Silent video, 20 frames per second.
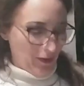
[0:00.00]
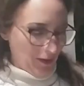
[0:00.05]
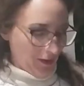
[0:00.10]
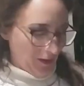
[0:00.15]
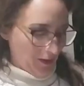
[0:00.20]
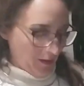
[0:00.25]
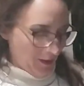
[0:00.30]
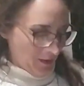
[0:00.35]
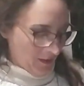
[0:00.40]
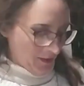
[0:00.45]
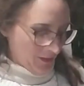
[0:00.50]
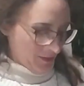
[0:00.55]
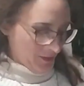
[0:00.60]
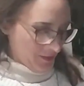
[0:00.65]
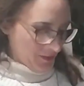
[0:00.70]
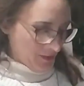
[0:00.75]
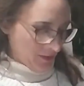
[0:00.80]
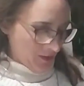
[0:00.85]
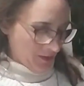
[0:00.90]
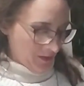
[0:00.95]

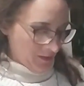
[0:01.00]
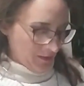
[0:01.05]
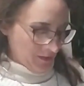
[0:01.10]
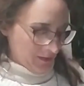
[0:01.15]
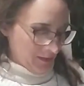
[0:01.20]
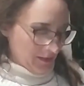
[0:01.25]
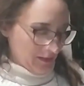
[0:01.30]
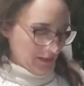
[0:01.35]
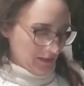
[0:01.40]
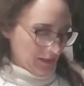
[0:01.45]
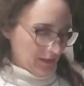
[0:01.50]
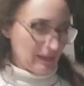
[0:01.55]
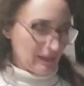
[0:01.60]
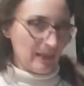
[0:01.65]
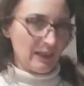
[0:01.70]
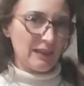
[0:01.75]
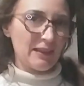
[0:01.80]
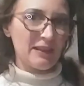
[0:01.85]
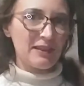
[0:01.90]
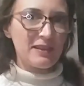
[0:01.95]
and
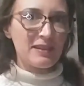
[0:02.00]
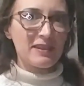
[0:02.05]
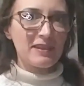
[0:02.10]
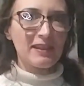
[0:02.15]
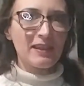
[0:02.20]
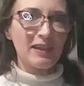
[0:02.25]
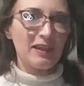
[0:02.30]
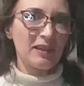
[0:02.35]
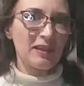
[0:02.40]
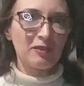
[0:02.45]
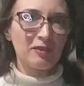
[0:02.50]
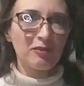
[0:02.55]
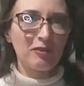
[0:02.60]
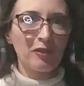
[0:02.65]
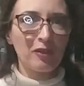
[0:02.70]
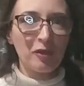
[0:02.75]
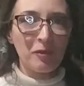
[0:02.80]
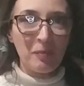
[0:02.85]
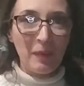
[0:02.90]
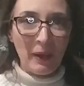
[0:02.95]
let it sit
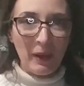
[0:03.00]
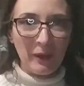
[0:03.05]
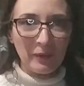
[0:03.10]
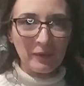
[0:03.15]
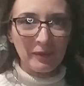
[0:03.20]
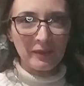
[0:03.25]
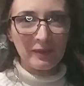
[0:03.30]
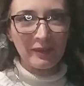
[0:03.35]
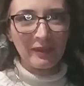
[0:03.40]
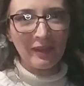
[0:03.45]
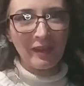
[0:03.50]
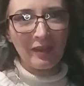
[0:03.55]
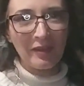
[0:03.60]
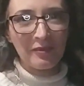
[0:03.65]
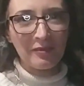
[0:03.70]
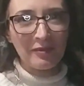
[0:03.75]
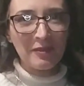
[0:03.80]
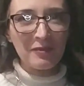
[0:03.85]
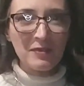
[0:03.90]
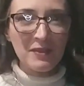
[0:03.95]
for about
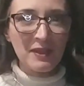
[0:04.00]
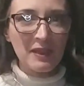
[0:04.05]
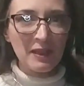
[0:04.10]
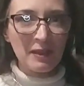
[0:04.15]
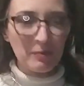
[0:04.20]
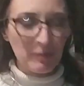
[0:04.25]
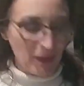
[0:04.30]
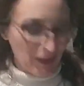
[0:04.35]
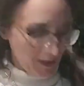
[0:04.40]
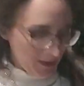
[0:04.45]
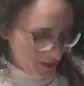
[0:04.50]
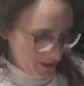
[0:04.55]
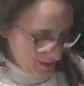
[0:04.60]
15 minutes.